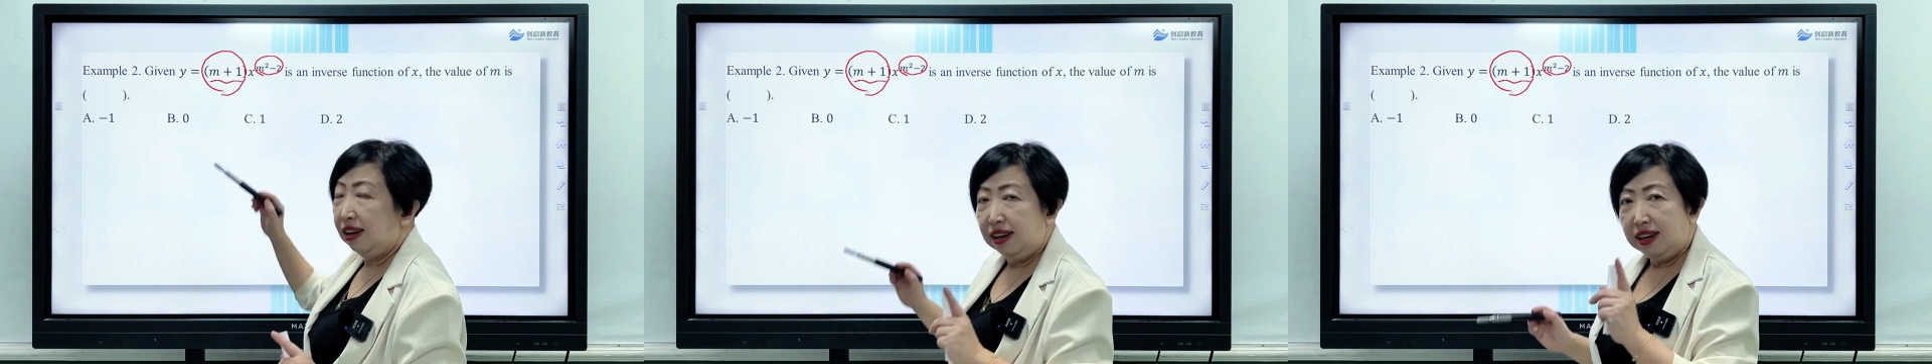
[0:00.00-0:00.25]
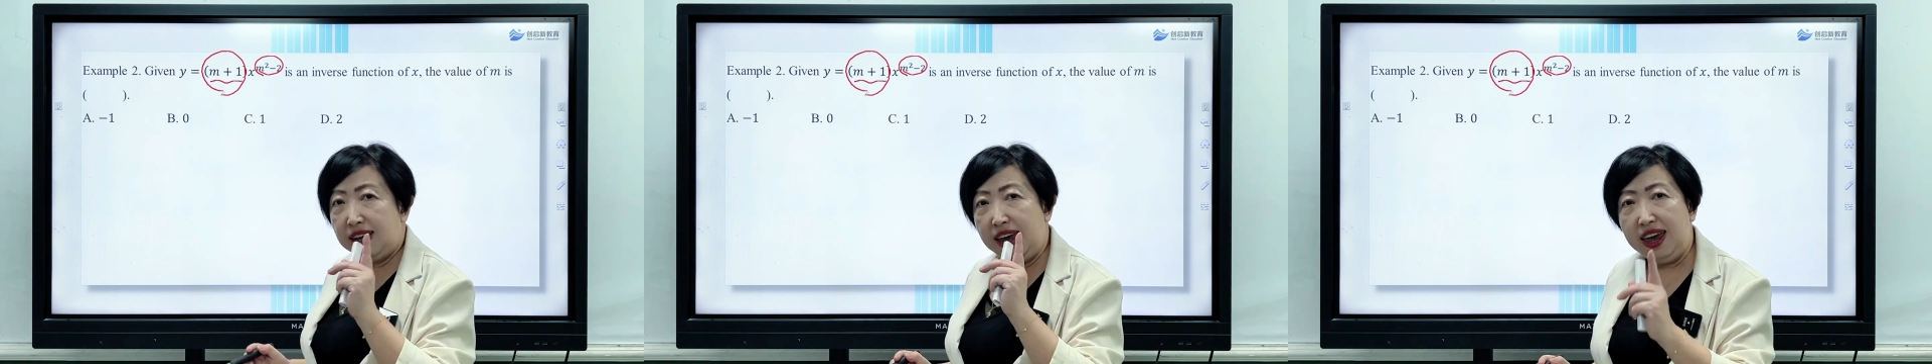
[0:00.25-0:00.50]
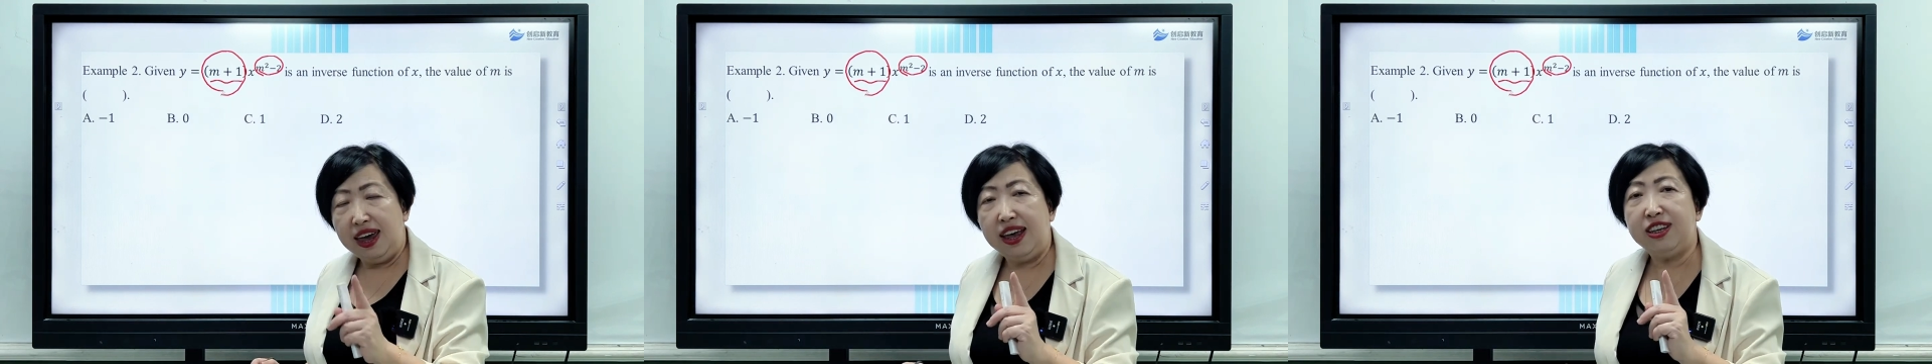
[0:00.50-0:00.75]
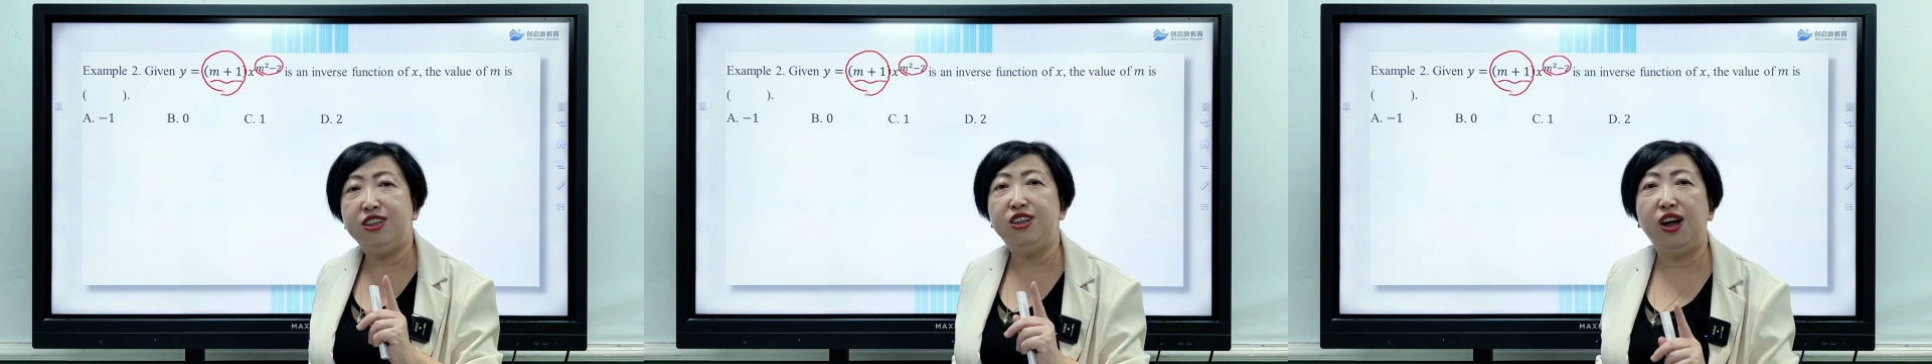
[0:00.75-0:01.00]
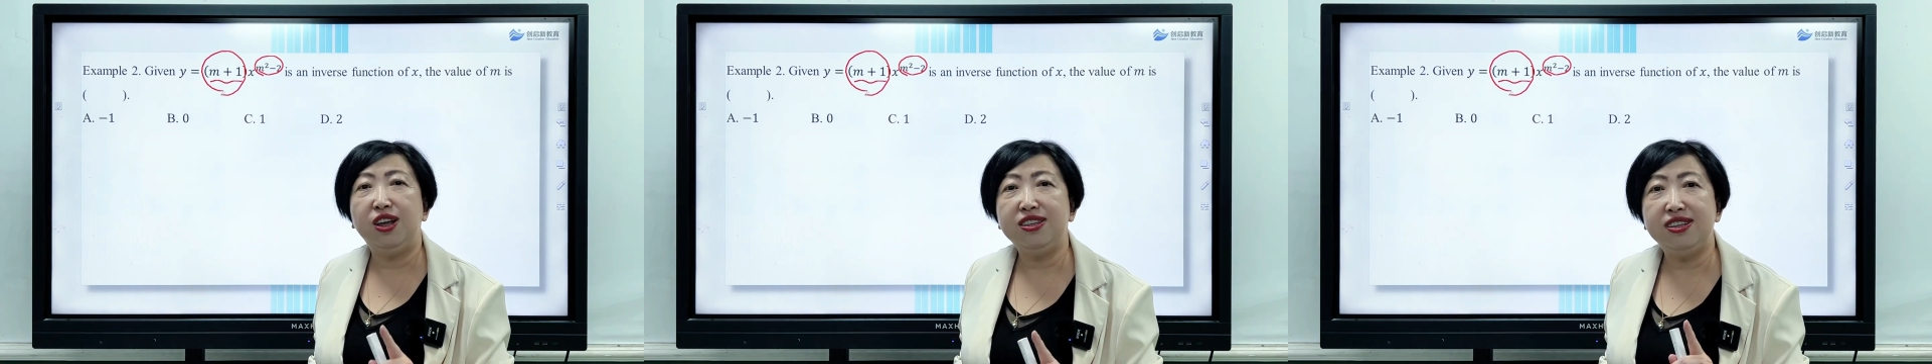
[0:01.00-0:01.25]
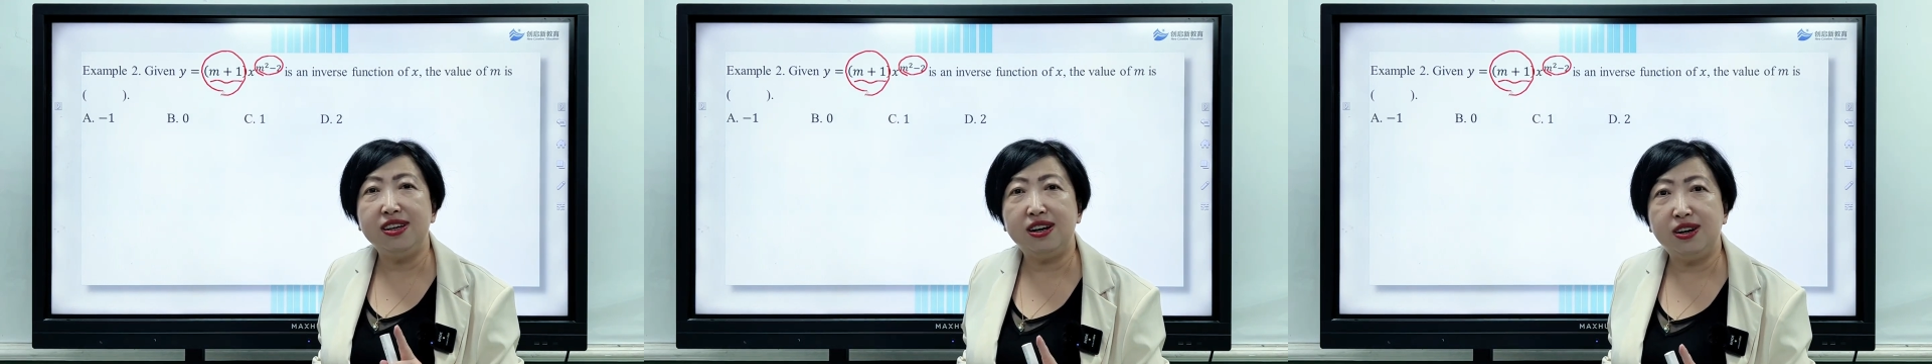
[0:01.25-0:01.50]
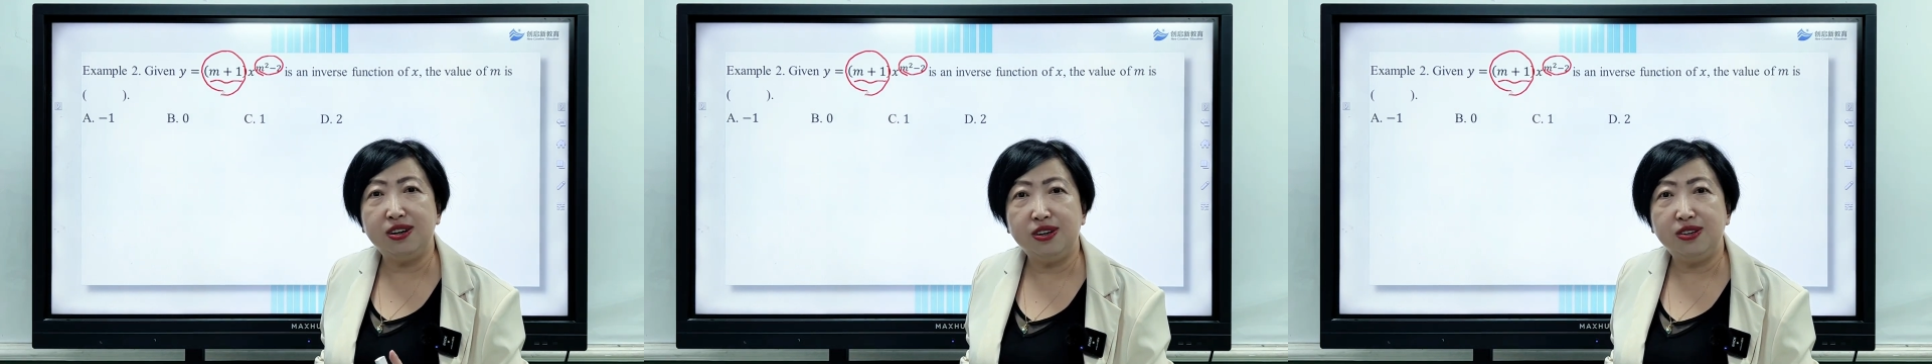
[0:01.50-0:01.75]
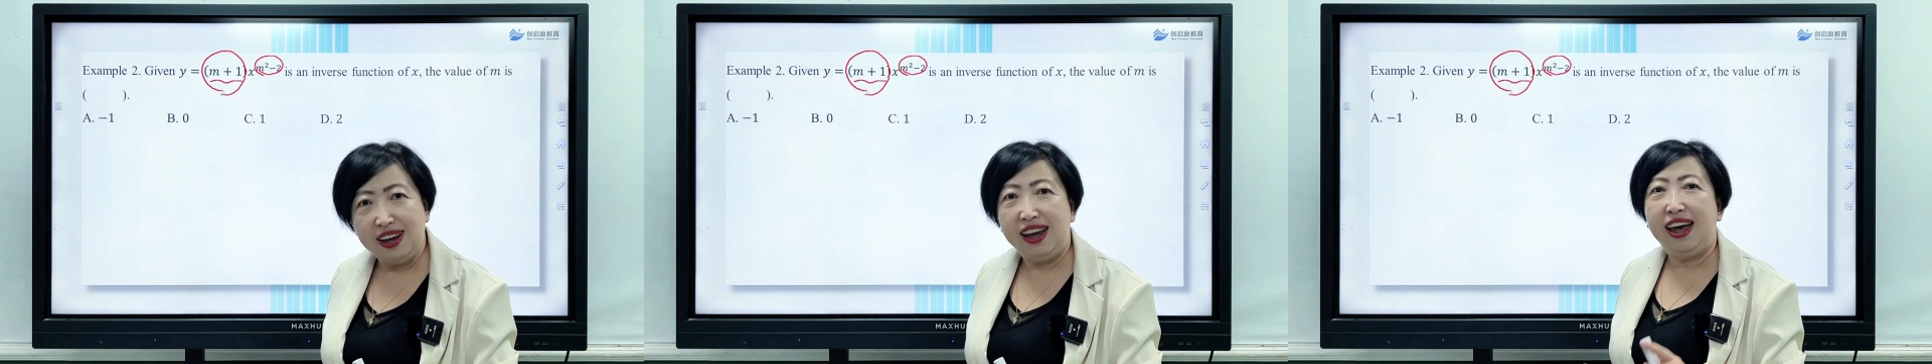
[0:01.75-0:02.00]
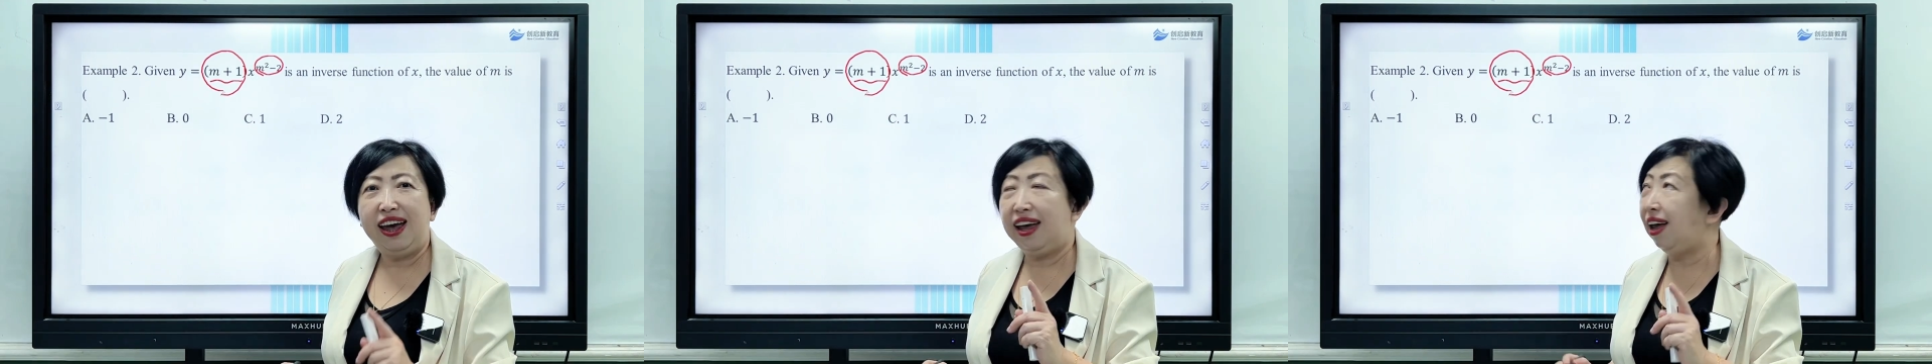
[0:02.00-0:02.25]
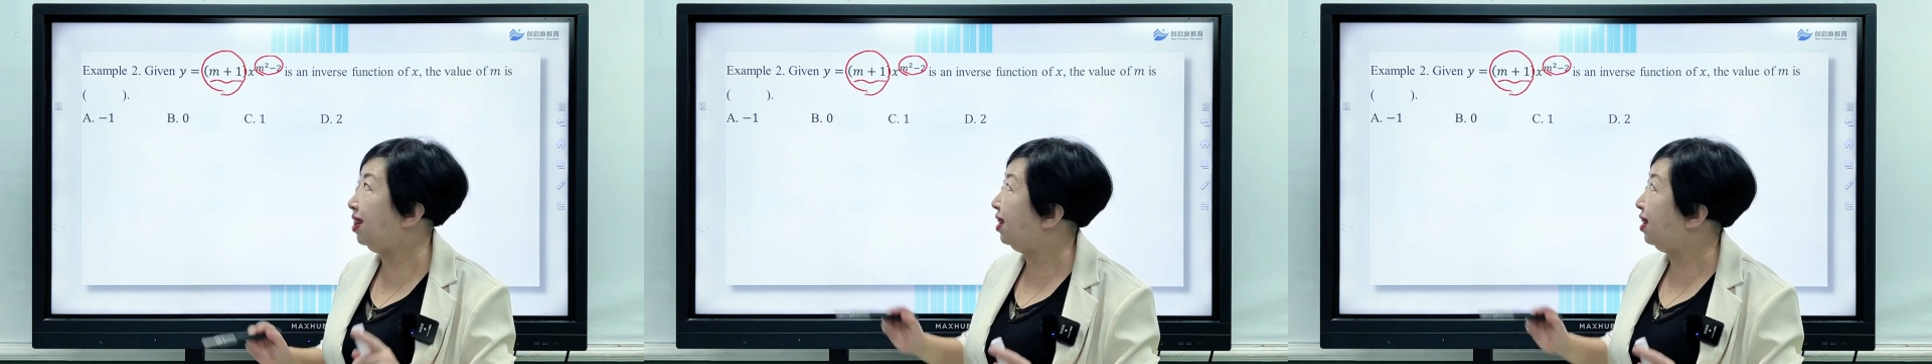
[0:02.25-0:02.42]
K is not 0, and